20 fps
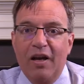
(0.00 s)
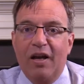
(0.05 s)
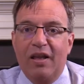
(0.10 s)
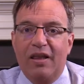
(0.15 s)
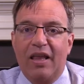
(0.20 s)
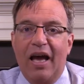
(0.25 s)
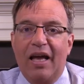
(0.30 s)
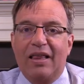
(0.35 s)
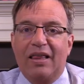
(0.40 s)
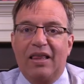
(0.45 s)

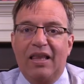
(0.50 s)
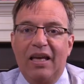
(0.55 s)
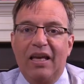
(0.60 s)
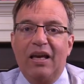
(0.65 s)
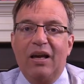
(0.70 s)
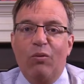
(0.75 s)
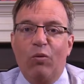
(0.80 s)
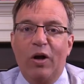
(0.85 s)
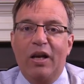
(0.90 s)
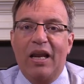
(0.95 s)
That
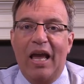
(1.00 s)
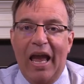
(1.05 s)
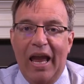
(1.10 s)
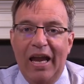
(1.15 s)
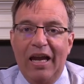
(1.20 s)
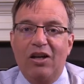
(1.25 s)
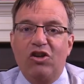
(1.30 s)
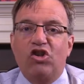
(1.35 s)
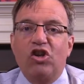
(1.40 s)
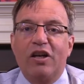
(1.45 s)
when
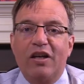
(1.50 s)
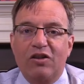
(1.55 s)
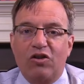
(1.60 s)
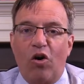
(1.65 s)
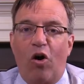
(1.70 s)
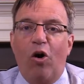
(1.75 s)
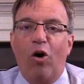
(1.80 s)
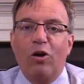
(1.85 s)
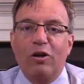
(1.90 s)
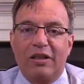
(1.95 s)
Asia is
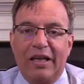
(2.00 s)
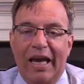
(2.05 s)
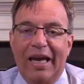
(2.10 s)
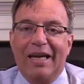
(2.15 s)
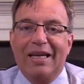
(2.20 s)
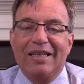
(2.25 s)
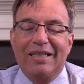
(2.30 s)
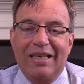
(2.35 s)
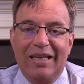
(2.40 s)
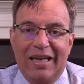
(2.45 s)
all
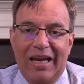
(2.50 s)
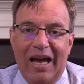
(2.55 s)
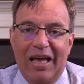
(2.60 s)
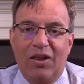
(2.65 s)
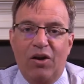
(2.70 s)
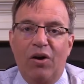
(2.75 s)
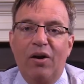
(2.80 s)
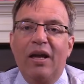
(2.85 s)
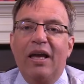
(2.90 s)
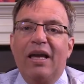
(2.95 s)
taken
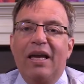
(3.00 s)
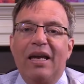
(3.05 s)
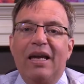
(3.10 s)
together,